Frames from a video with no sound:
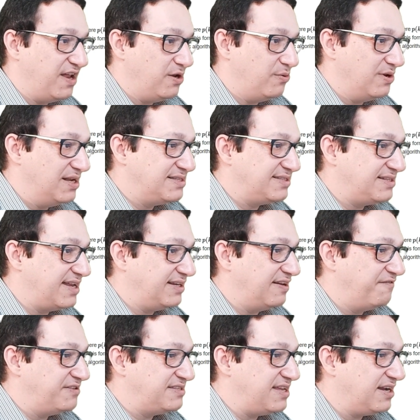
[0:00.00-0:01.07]
Let's take the
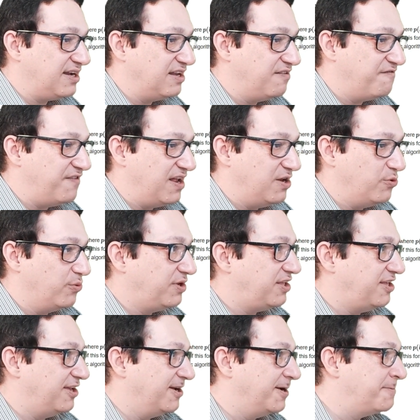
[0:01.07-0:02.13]
second value
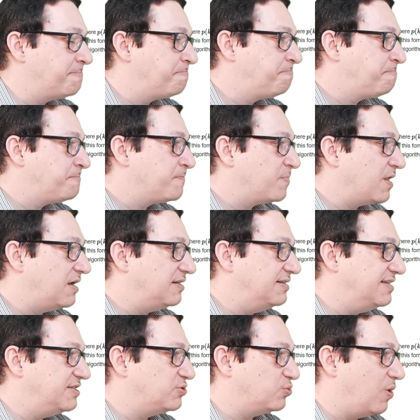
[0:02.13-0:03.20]
here,
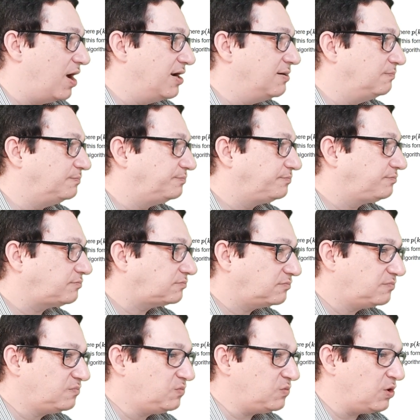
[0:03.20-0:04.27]
this one,
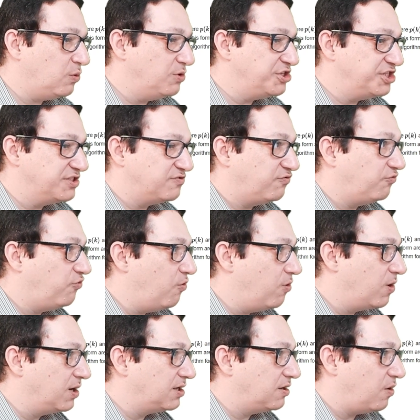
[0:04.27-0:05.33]
which is
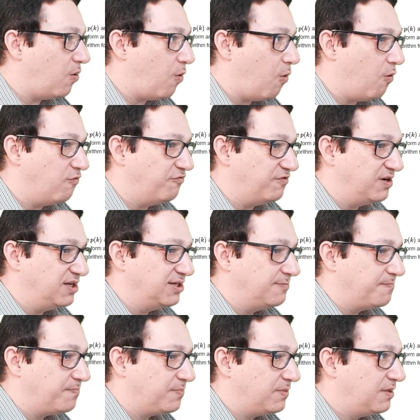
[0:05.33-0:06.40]
4 over,
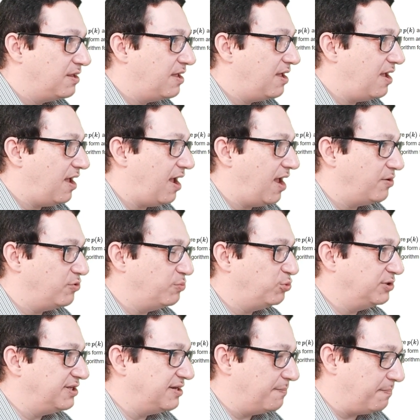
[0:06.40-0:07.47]
and we'll
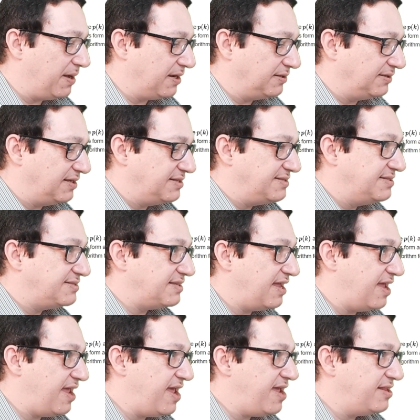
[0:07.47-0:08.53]
put in a parenthesis
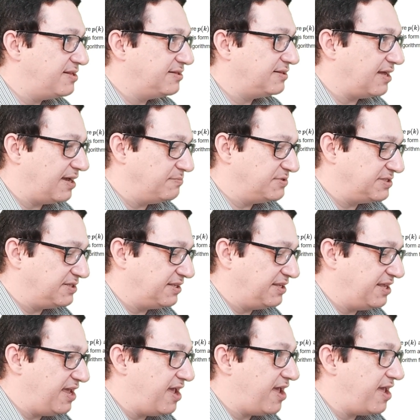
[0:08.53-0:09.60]
8 times
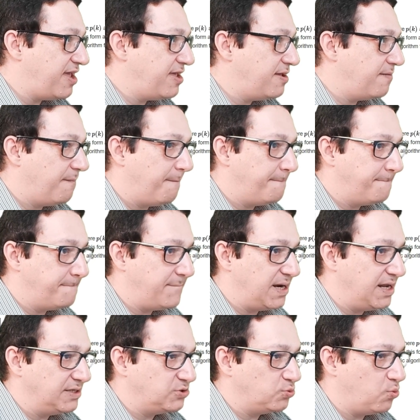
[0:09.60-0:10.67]
k
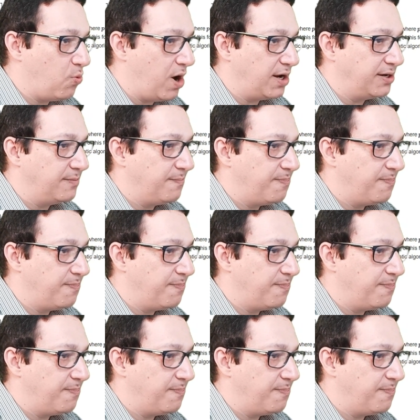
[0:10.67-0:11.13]
plus 1.